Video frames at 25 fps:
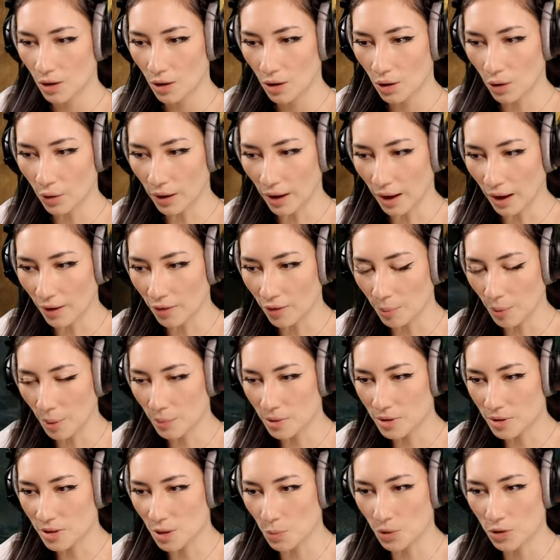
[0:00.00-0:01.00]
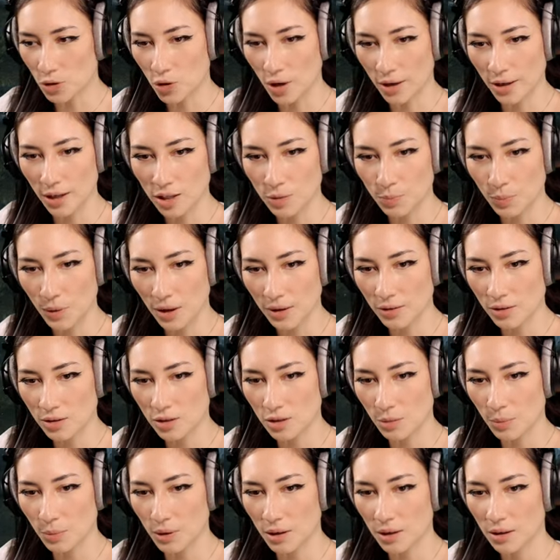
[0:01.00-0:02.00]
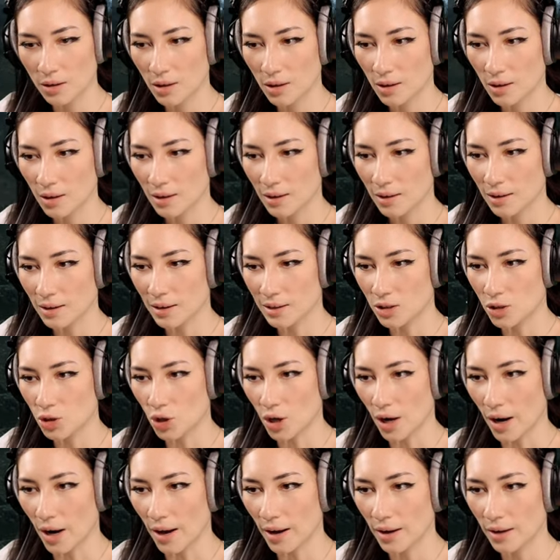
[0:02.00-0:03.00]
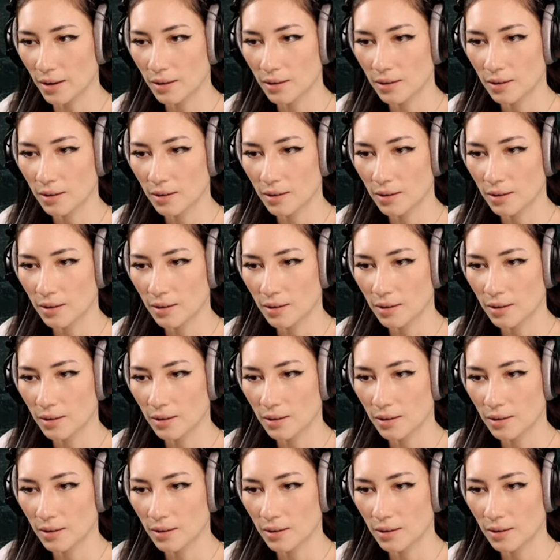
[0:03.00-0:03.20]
Okay, I remember someone trying to explain this to me. Let's try.